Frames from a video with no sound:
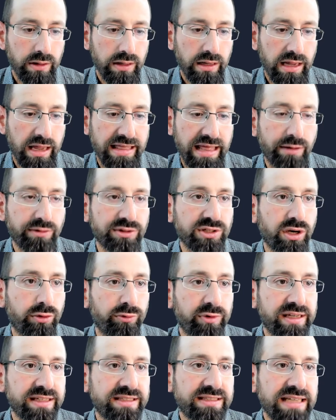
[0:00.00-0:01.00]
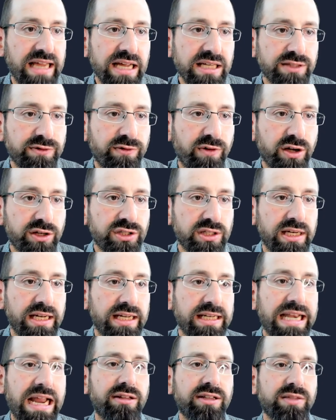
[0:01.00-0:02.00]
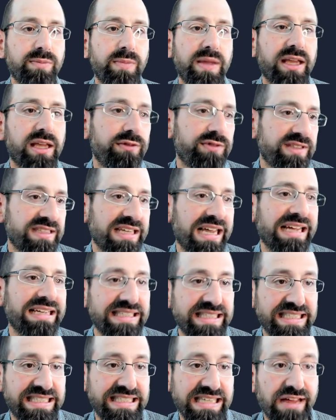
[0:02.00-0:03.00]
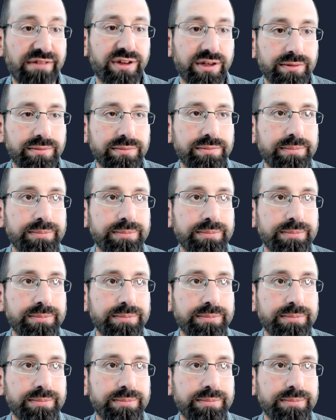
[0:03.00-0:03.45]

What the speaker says: and that was our resize function, and now let's make it of size 7.